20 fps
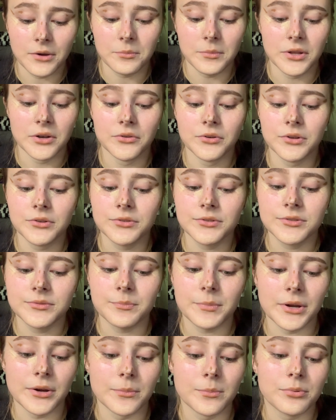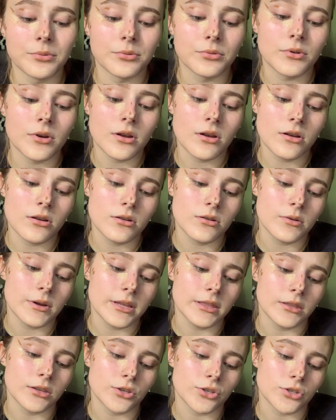Minerals, Bare Pro,
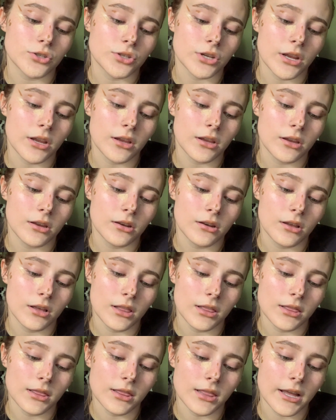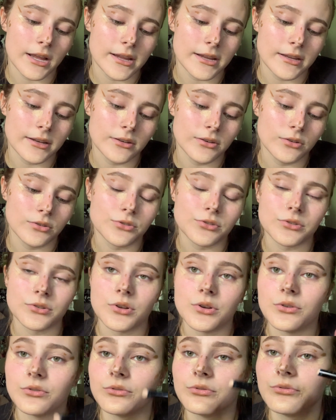in the shade Light
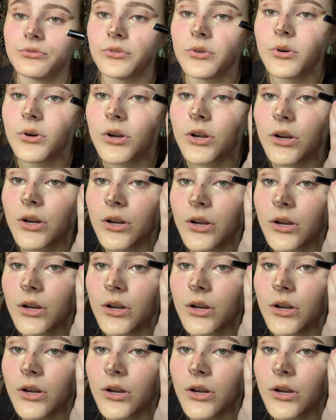Neutral 04.